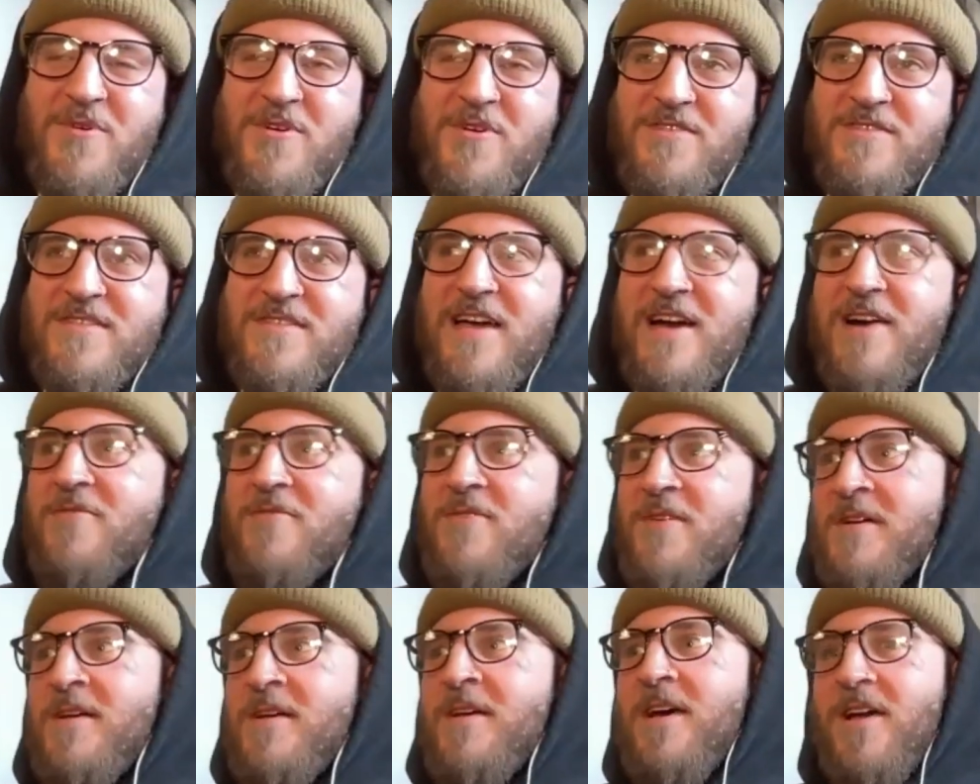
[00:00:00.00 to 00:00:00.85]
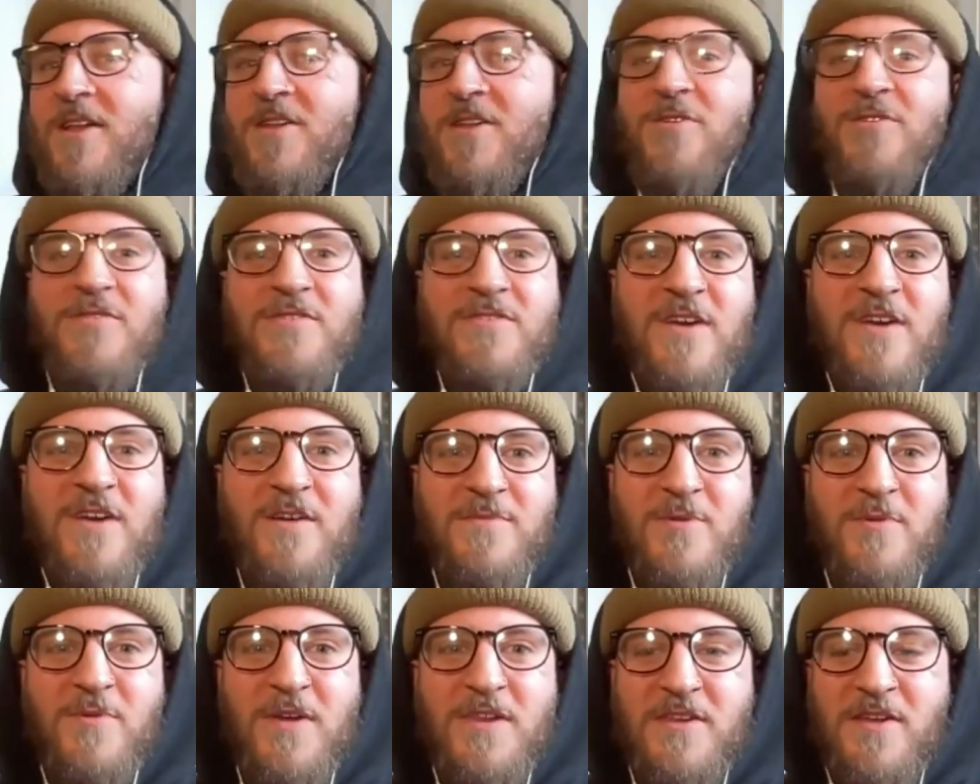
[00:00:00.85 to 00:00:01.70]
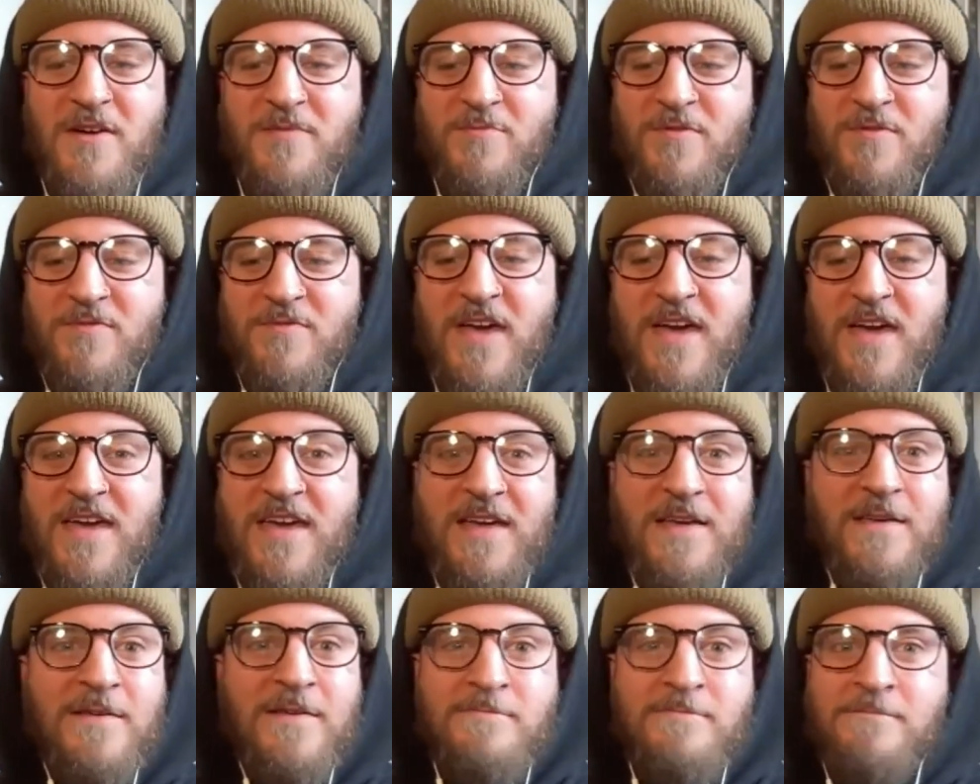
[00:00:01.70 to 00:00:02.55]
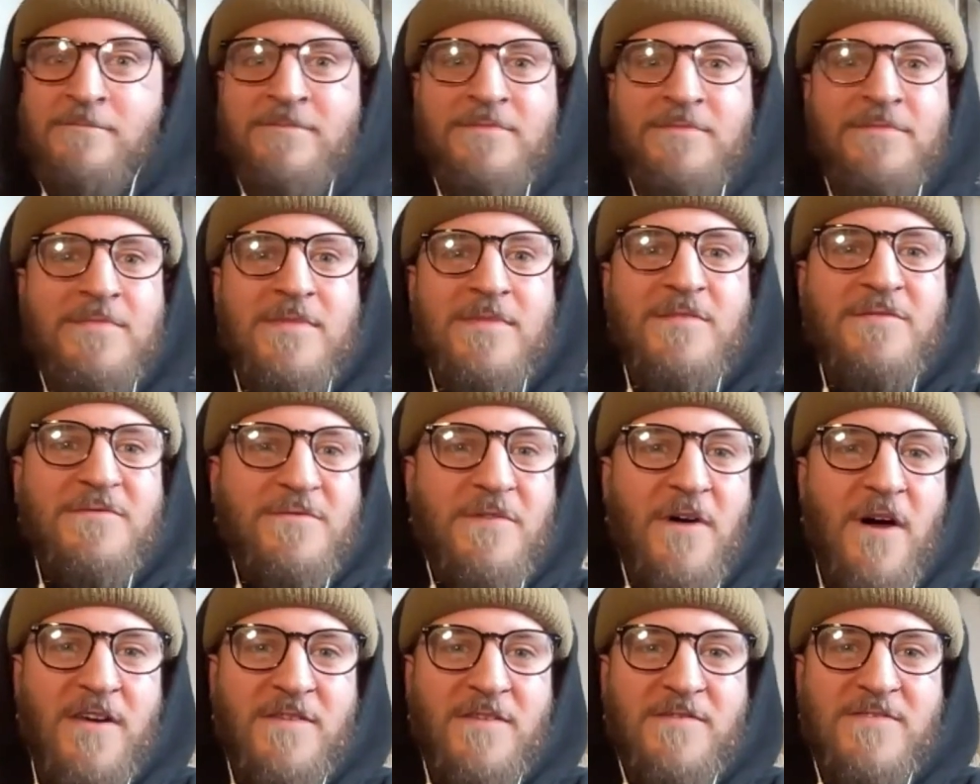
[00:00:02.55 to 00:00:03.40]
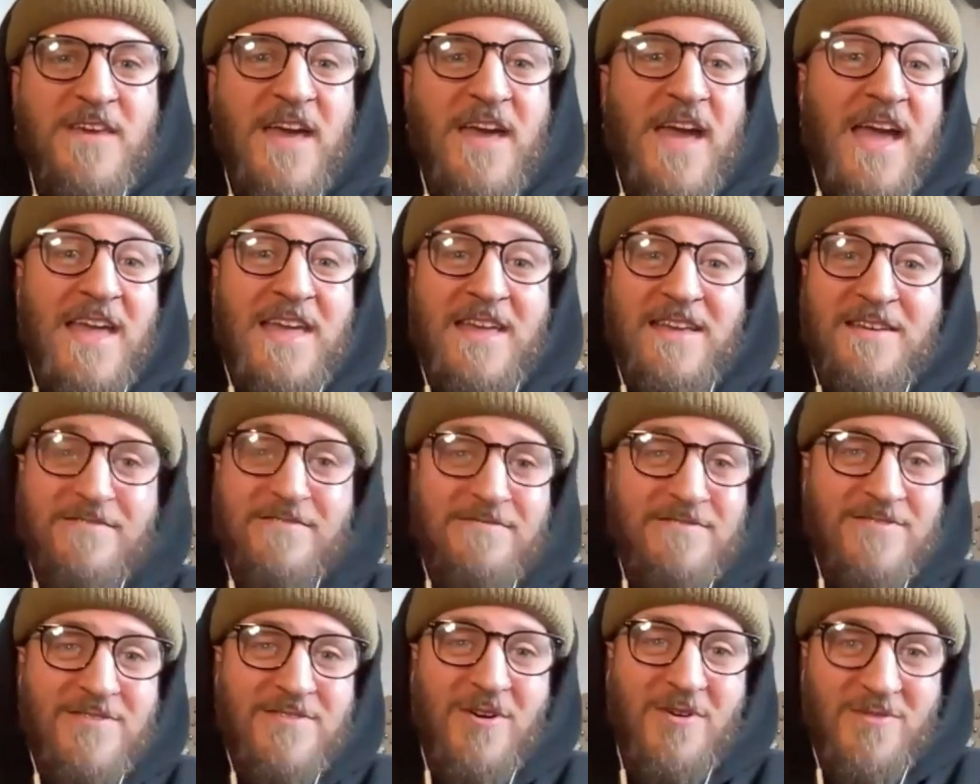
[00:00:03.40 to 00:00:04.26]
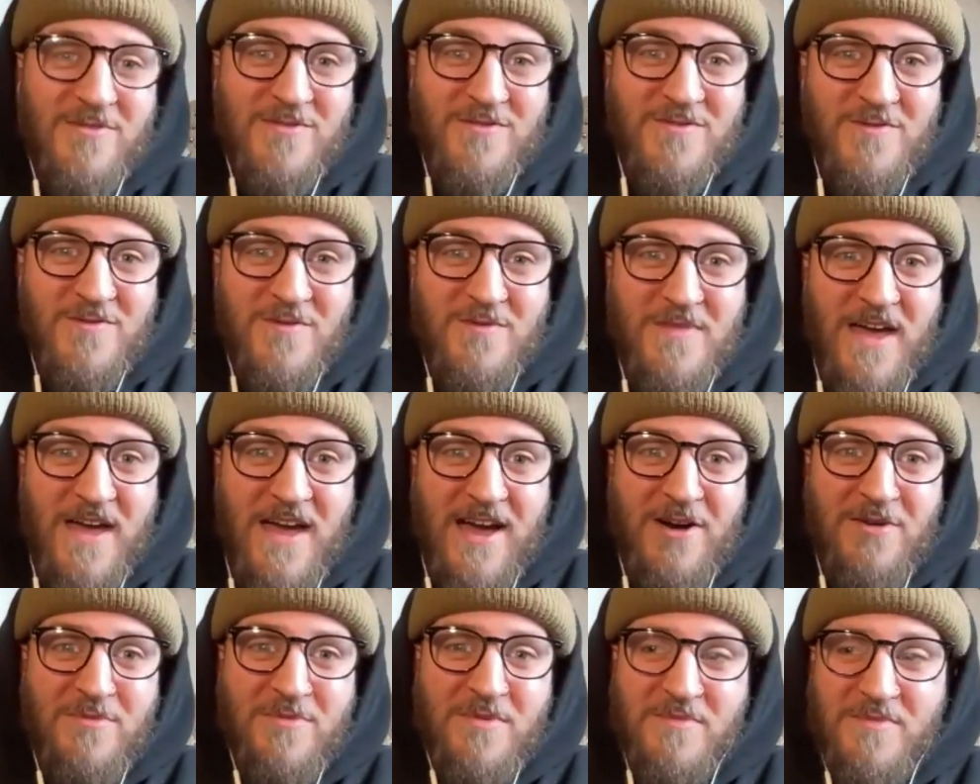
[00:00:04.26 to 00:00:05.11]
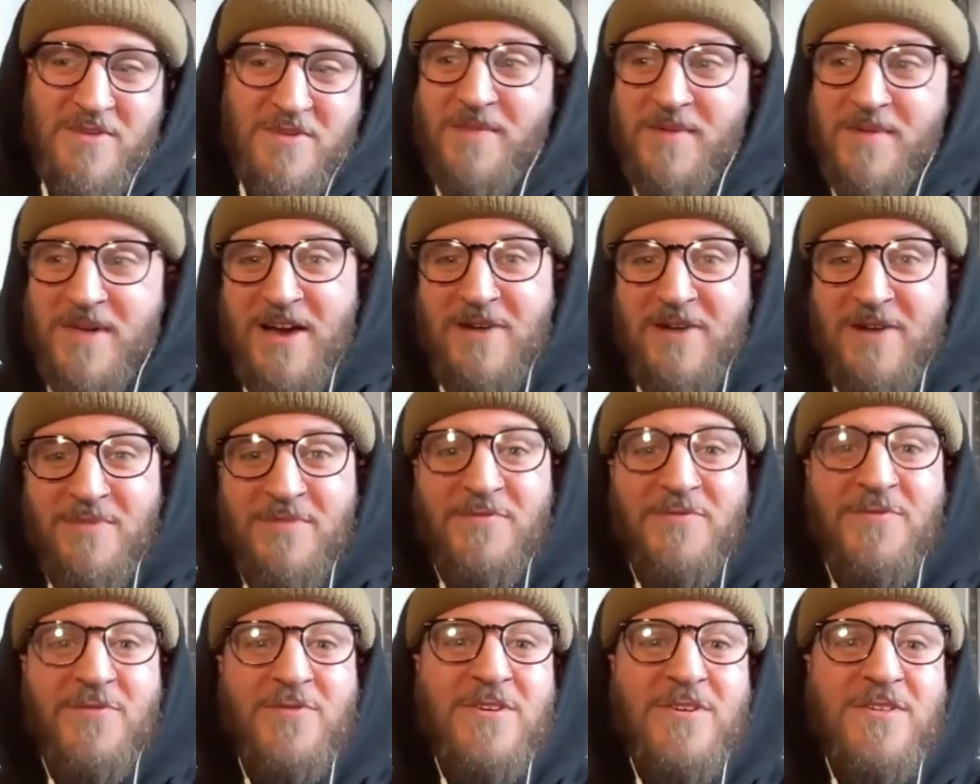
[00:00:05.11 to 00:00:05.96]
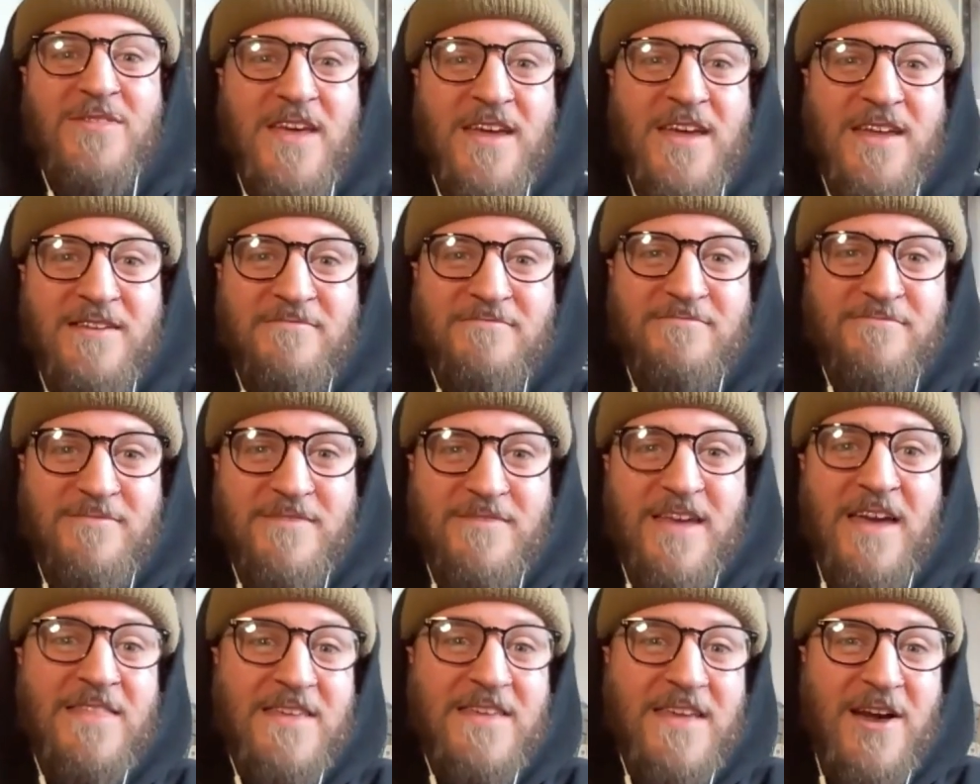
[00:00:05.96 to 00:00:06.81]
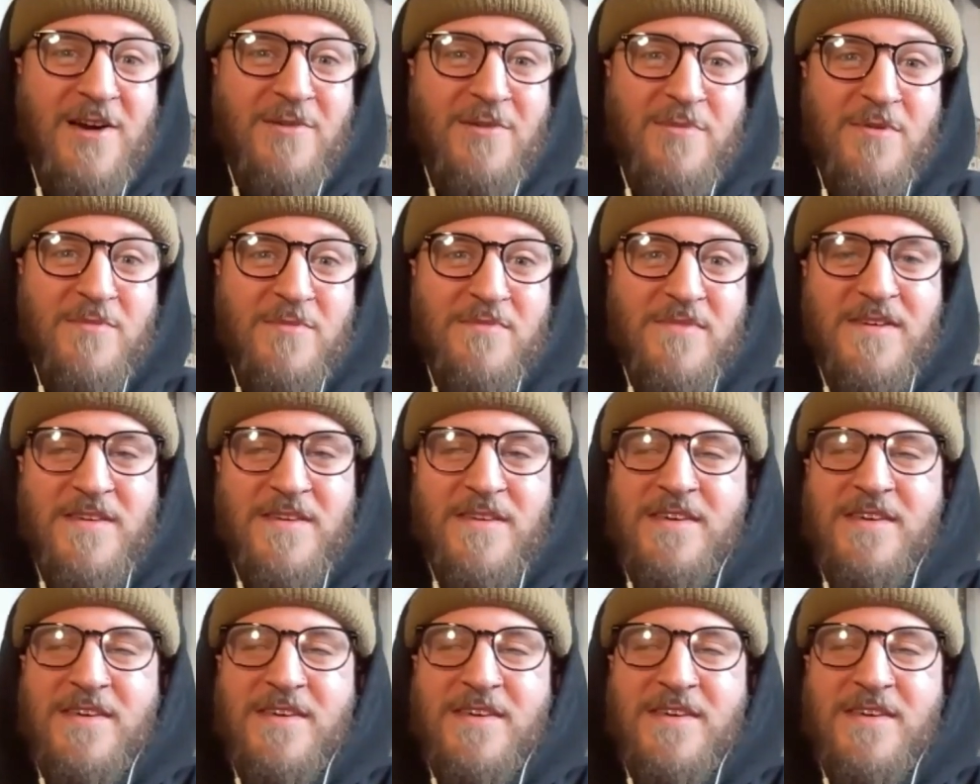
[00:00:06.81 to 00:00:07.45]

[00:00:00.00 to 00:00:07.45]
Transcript: Whereas now, a lot of the time, you end up with getting 5 to 8 songs from that album coming out before you then get the album,